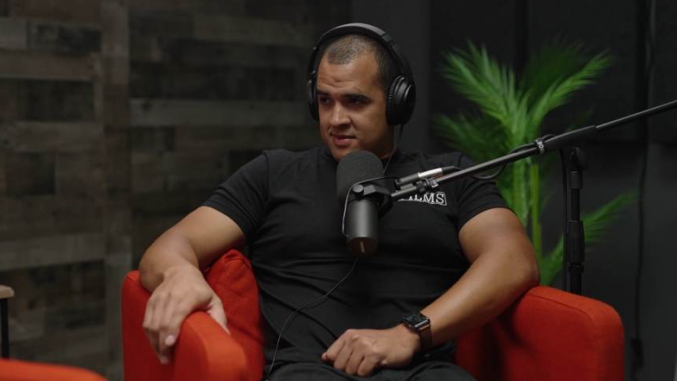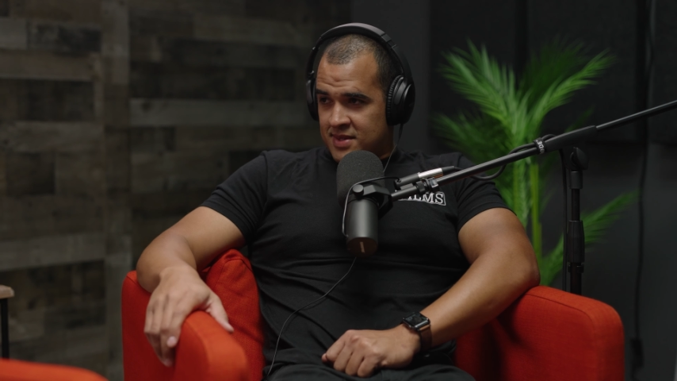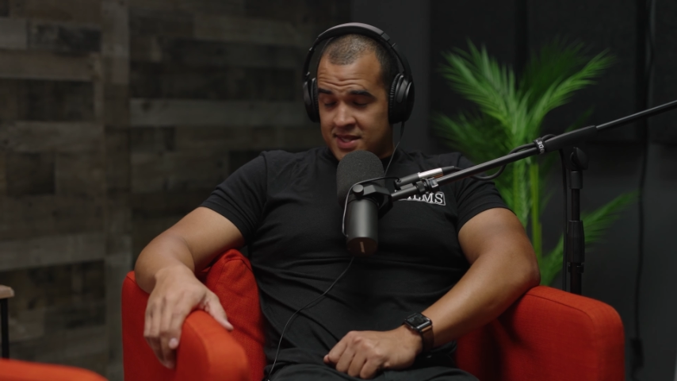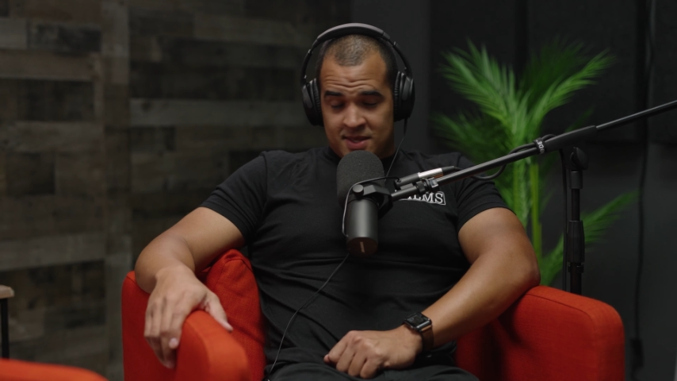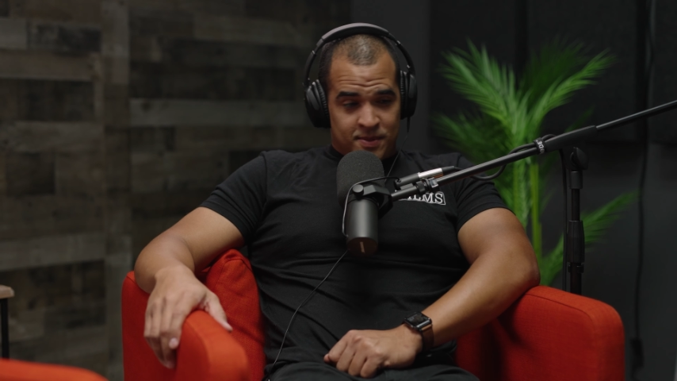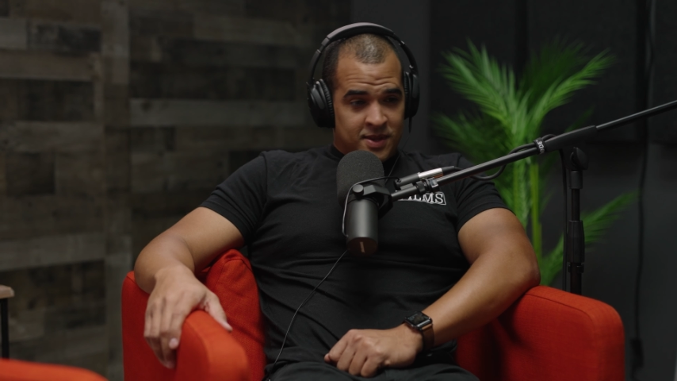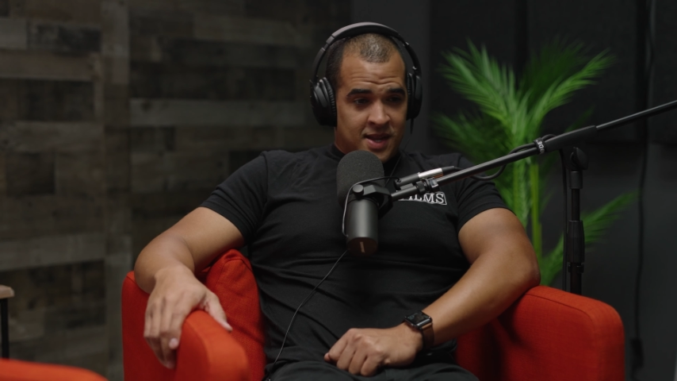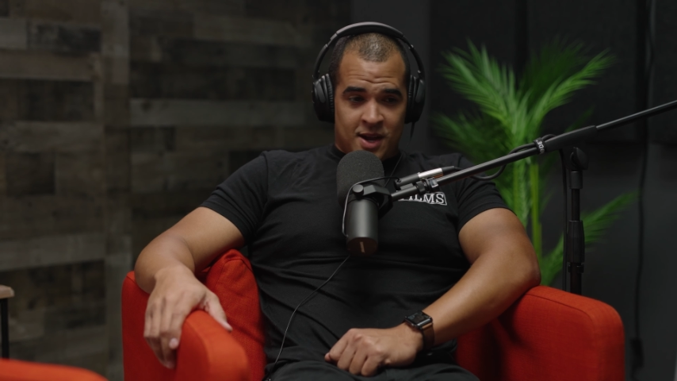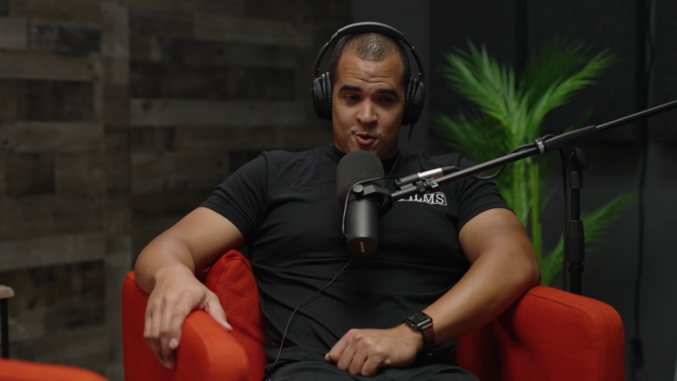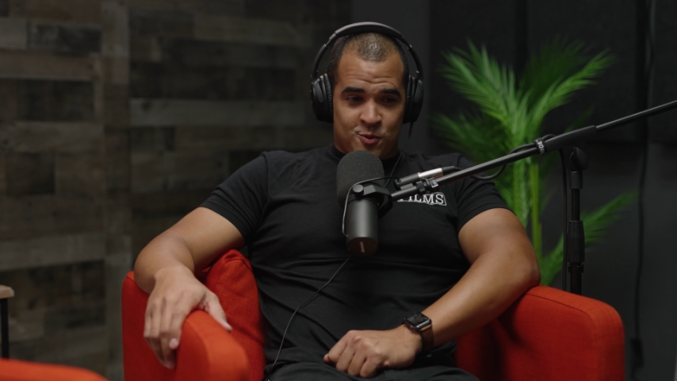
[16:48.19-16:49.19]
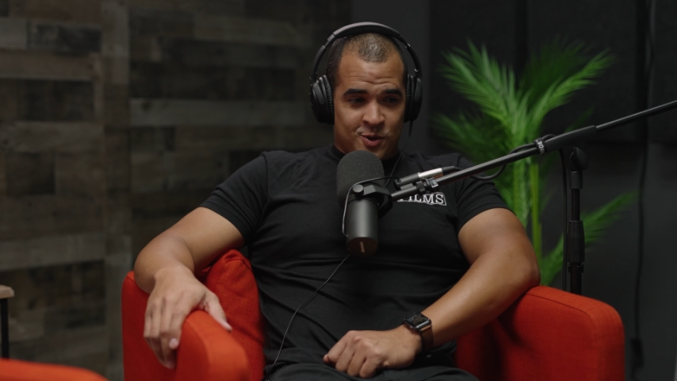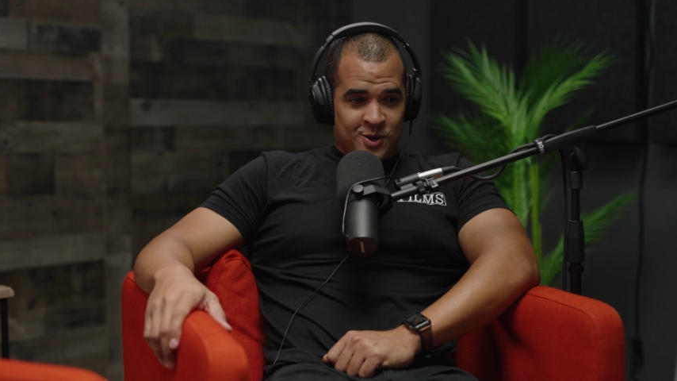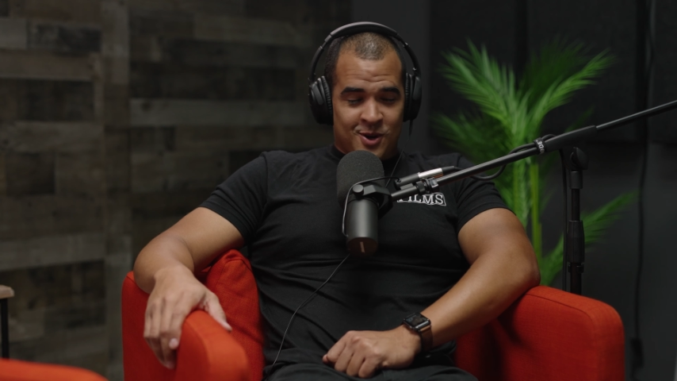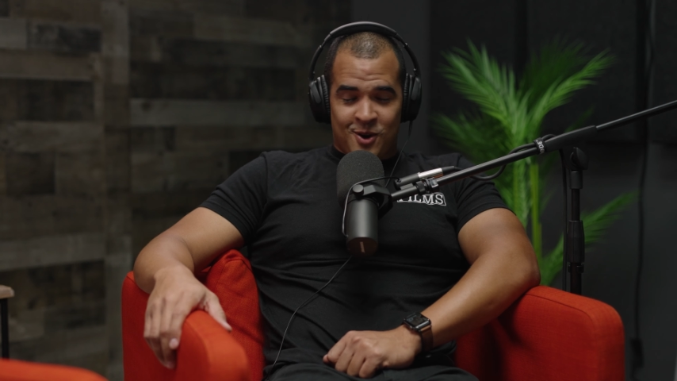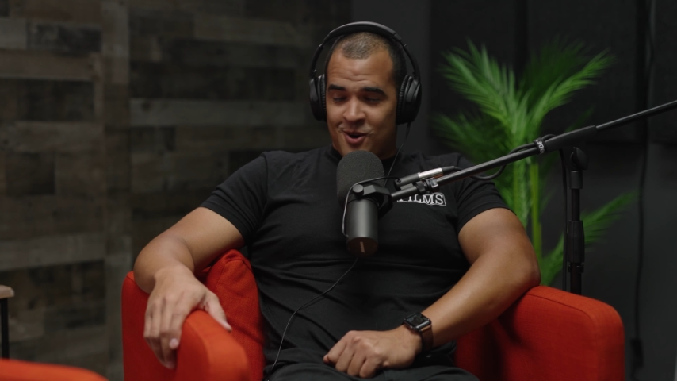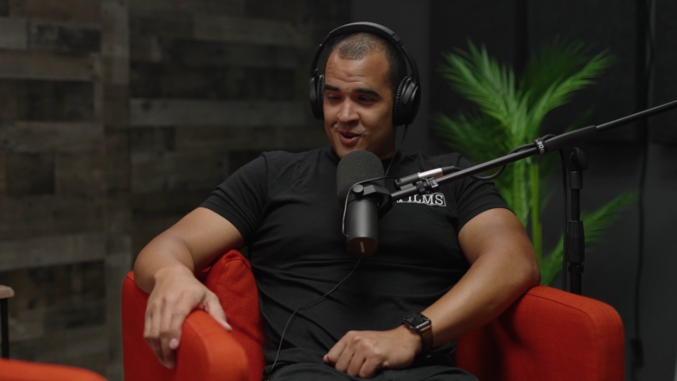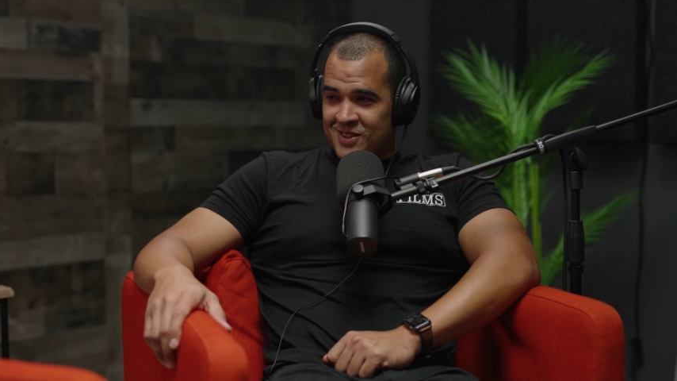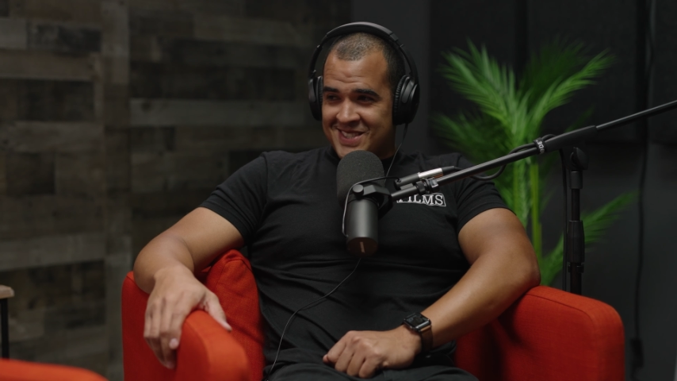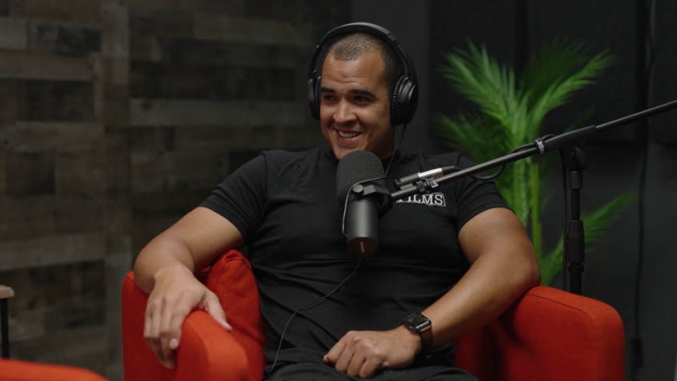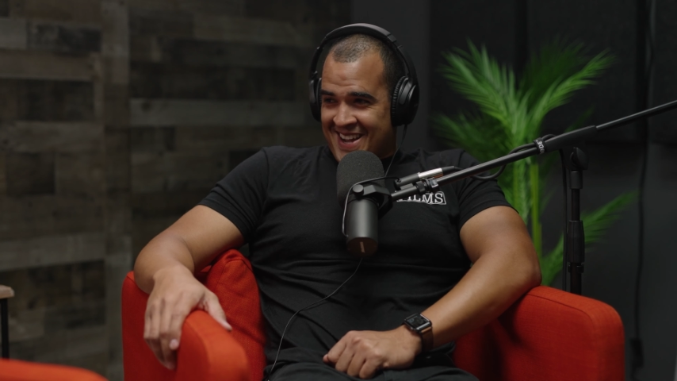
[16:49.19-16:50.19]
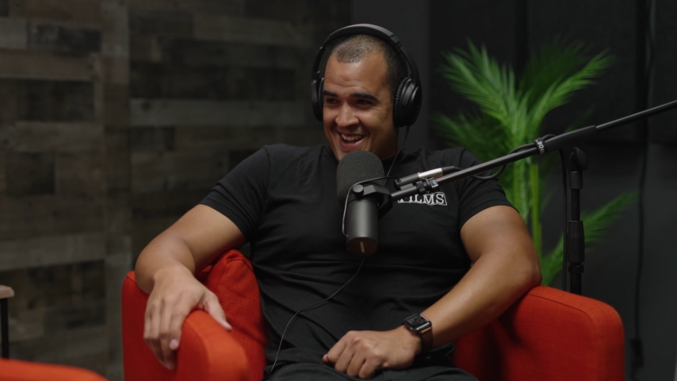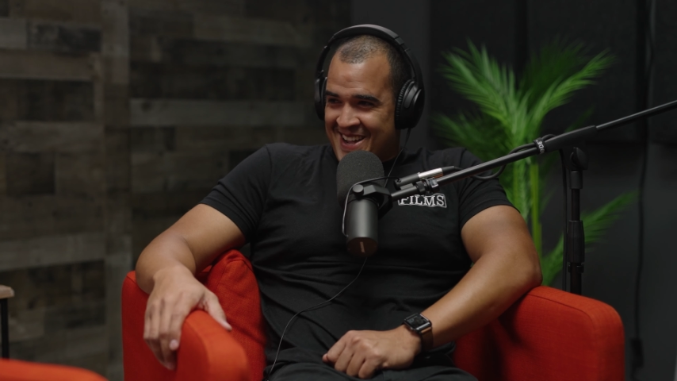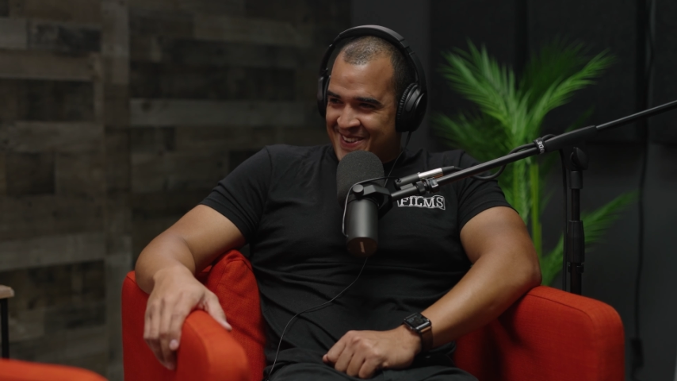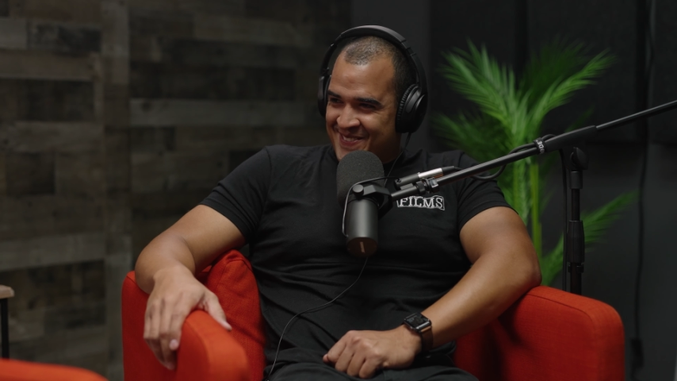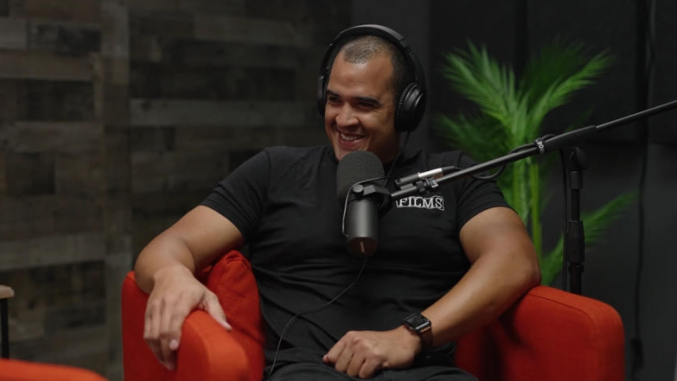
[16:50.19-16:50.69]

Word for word: That's something that I overlook all the time.